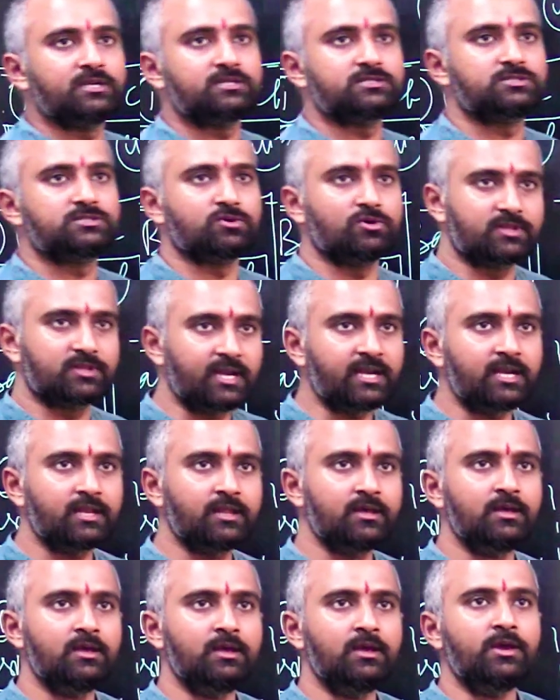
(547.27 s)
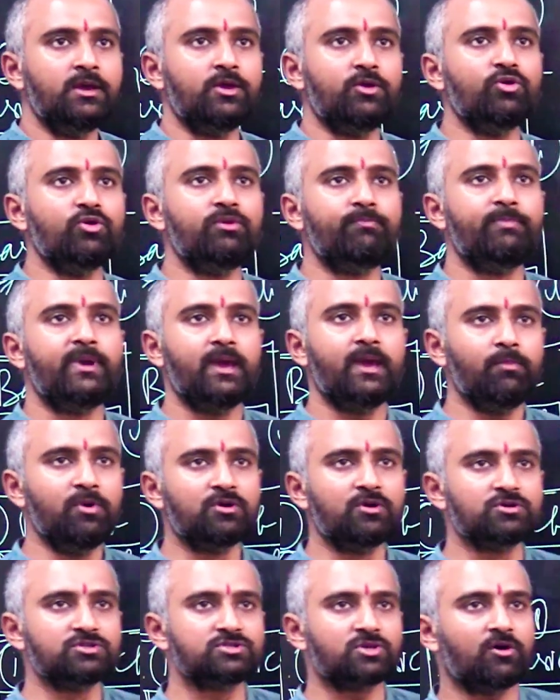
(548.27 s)
so that you would be able to
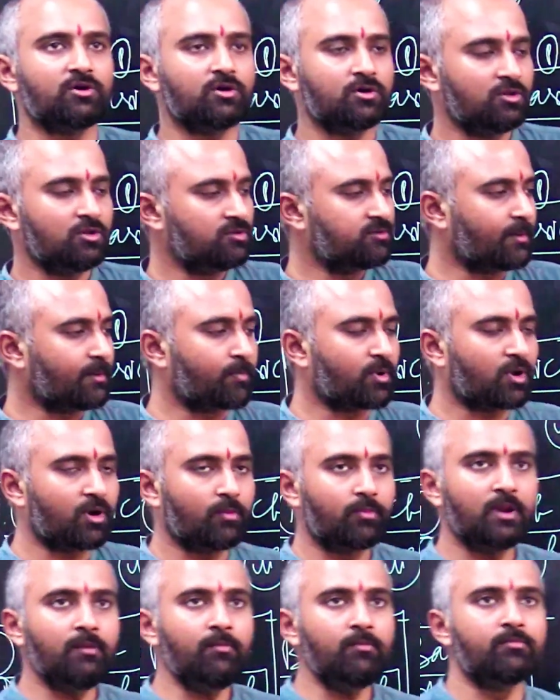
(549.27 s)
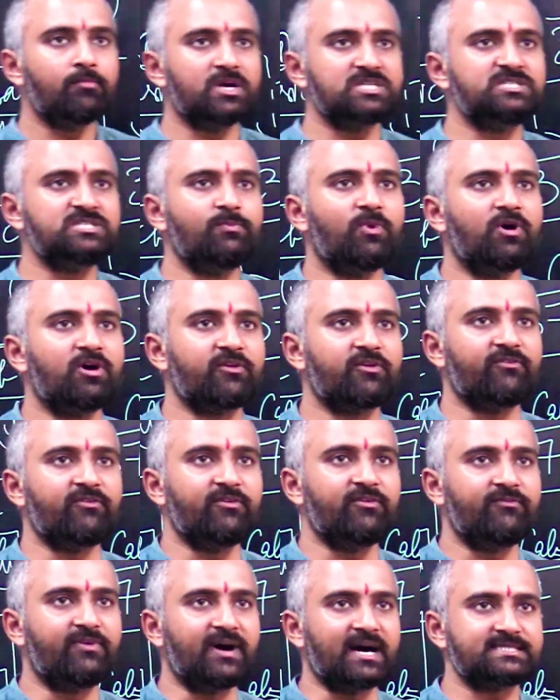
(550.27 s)
solve the problem much more
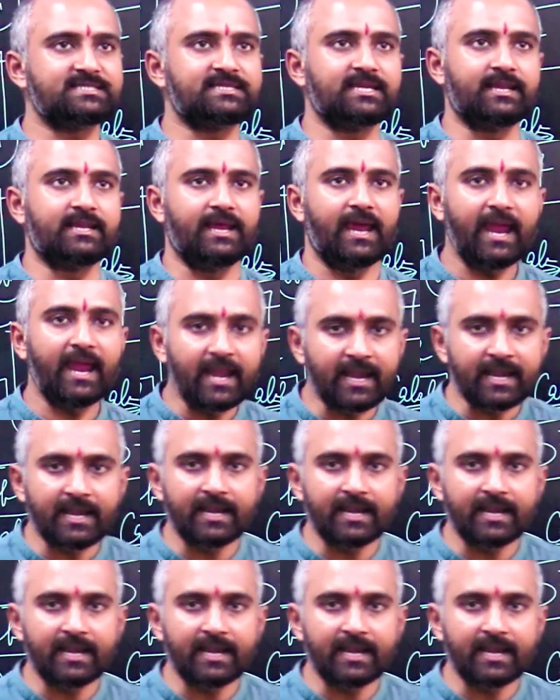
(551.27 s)
faster and